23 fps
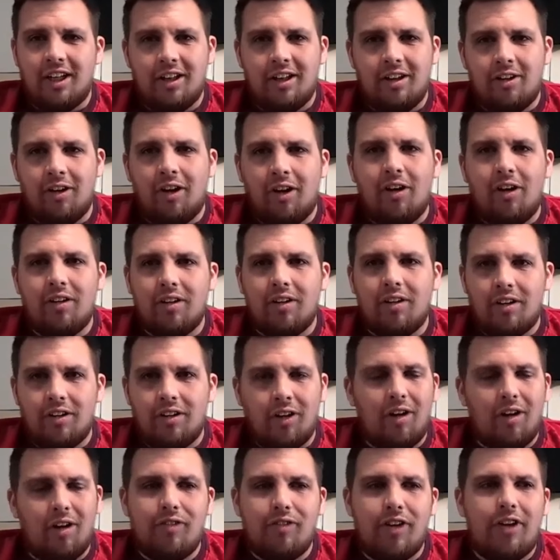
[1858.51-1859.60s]
Not
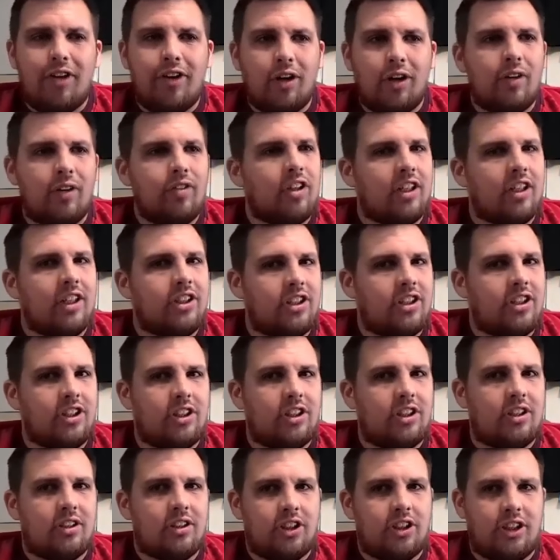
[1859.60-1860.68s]
very often is this
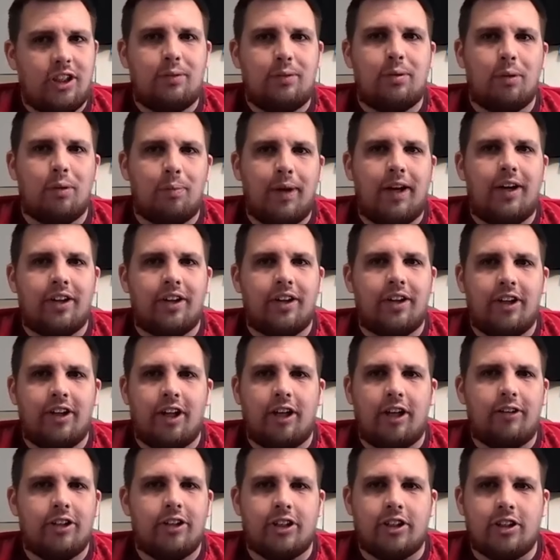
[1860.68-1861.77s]
sequel better than the
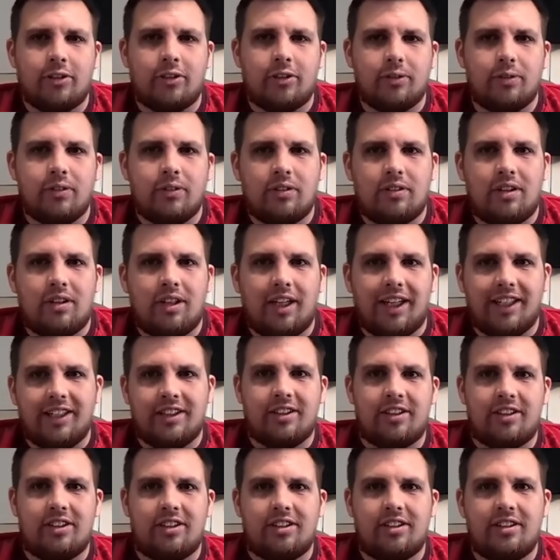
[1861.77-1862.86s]
original, and